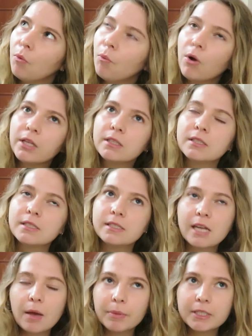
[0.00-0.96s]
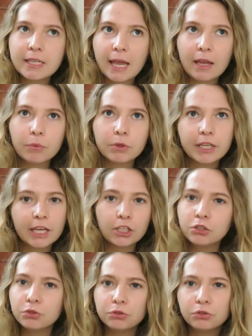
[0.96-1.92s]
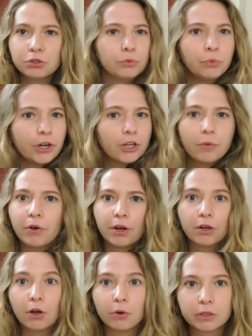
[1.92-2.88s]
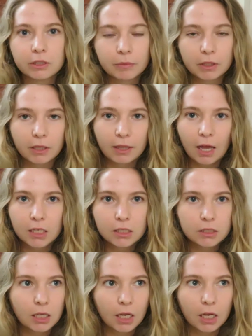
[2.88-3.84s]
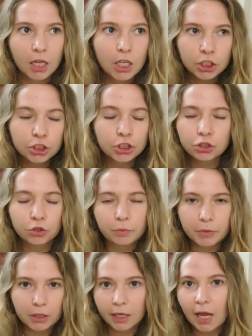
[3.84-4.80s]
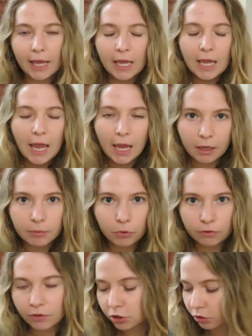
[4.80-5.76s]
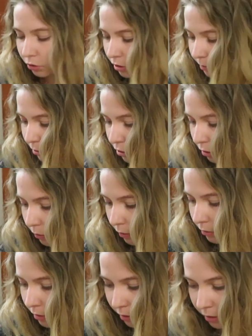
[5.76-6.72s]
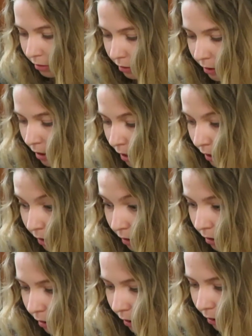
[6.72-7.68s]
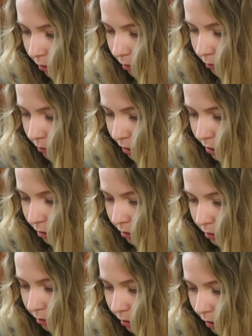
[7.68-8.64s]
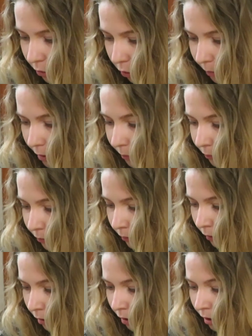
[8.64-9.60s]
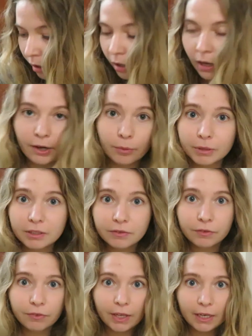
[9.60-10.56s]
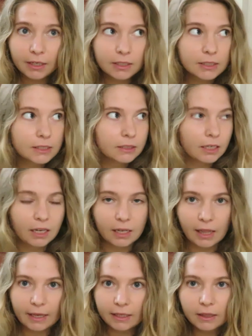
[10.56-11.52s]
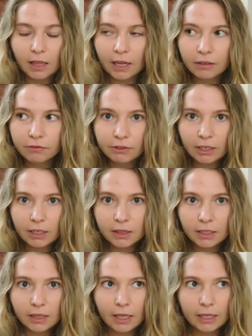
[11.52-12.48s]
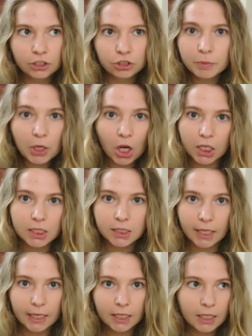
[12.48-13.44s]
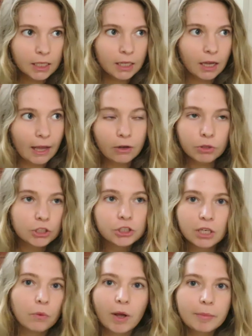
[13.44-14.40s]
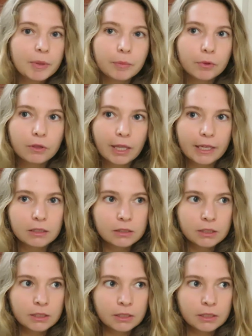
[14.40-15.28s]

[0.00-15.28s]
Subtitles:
1 step a day will get you to where you want to go, or something like that. It's like, just shoot me. Like, I hate motivational, inspirational quotes. I don't know, they annoy me. I don't believe in faking it in life and anything. Like, just be honest. Like, I don't understand why people like